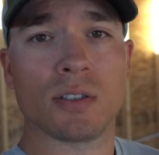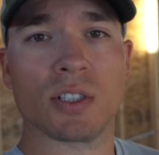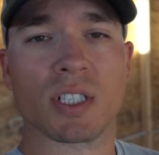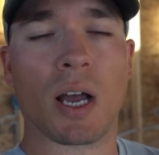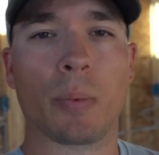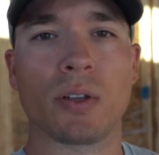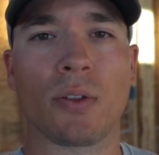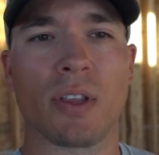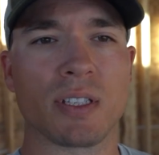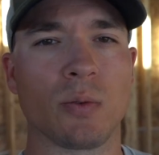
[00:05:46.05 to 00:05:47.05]
So there's a couple other
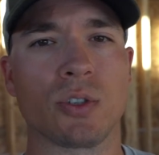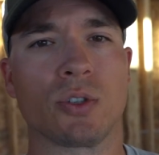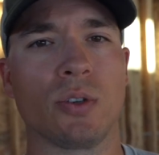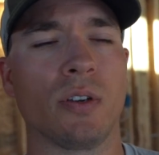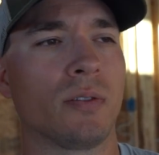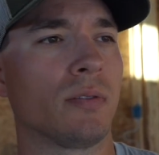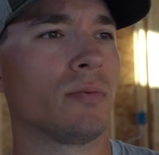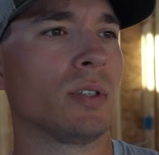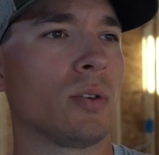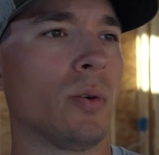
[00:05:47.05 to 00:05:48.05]
things I want to show you here
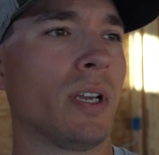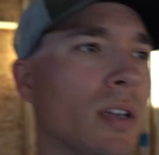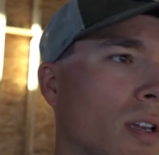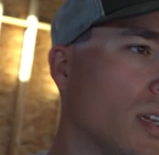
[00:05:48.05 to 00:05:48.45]
real quick.